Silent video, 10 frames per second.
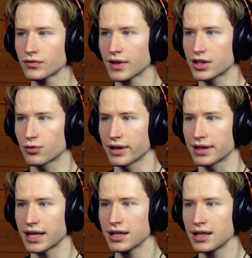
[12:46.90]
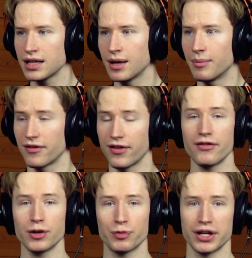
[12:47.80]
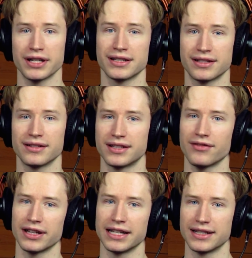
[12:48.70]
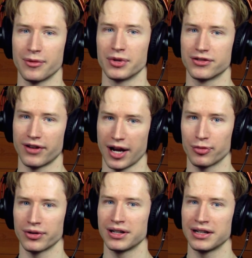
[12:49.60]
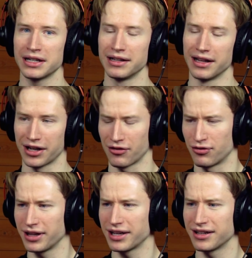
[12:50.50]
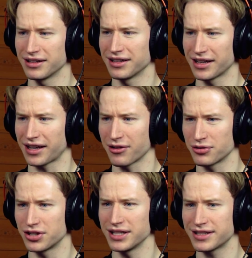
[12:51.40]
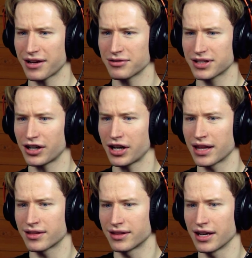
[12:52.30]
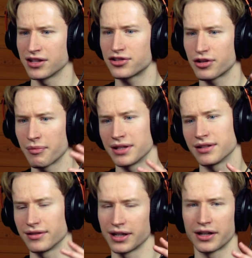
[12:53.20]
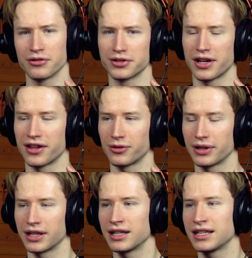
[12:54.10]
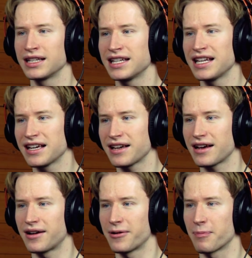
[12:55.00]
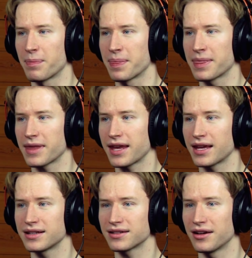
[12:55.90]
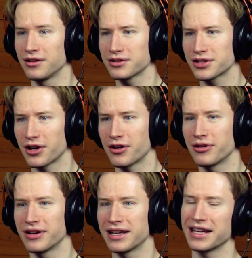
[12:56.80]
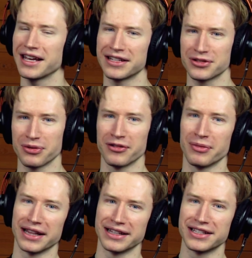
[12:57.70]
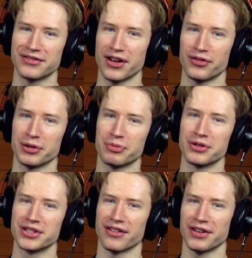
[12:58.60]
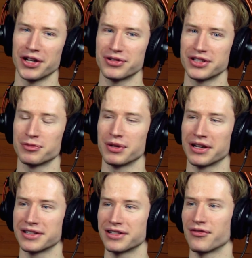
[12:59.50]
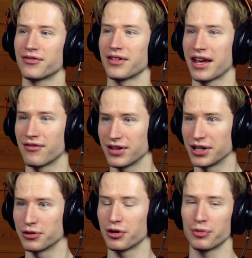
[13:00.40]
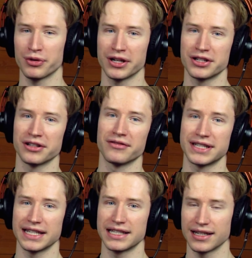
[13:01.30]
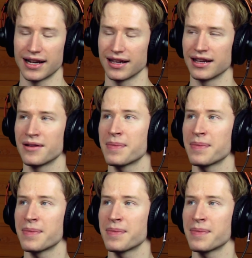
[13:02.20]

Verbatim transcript: That's one thing. My favorite part is definitely Dami's rap. Like I really like how she sounds there and the instrumental that goes together with it. Um, and also, it's one of my least favorite music videos just because of heavy incorporation of CGI.